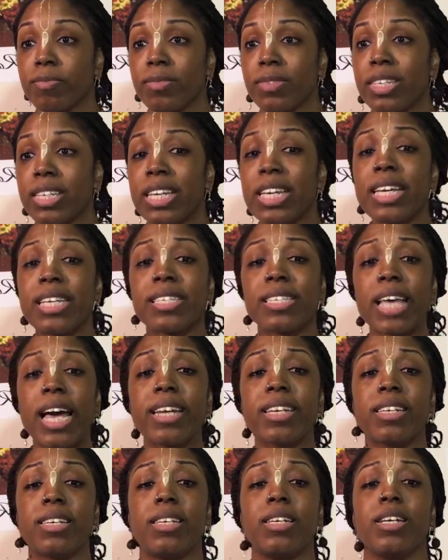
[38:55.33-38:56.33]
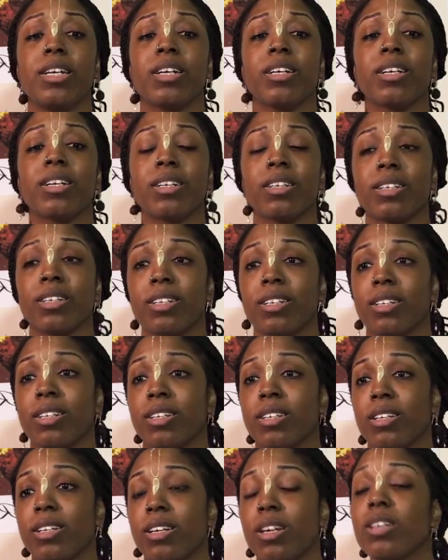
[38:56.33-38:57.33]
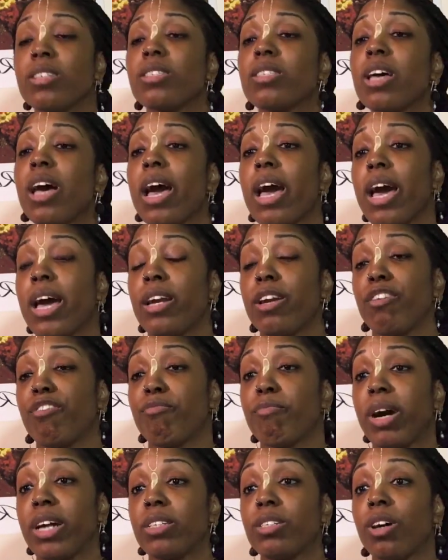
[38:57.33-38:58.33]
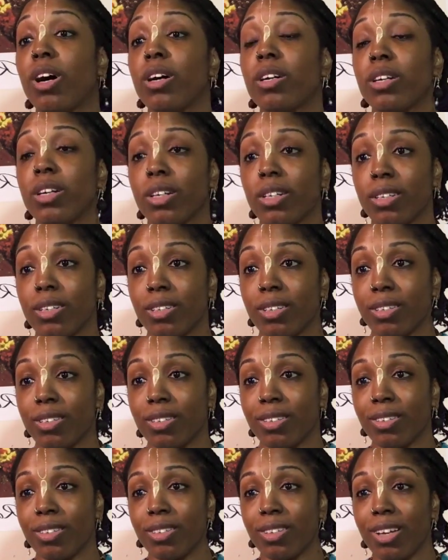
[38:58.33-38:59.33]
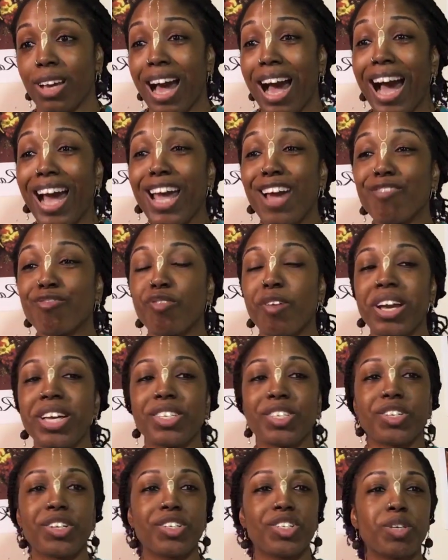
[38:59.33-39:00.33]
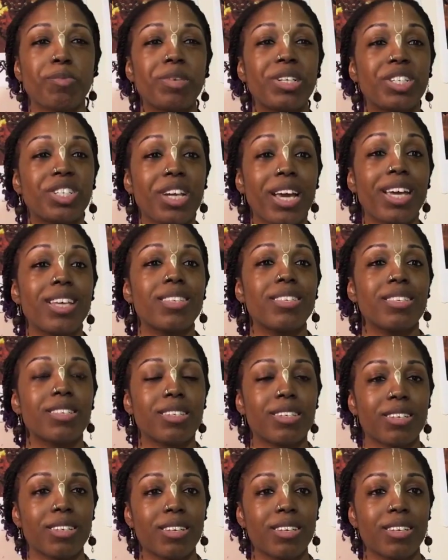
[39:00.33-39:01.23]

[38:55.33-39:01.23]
he said, here is the hand of my daughter. I have raised her to be chaste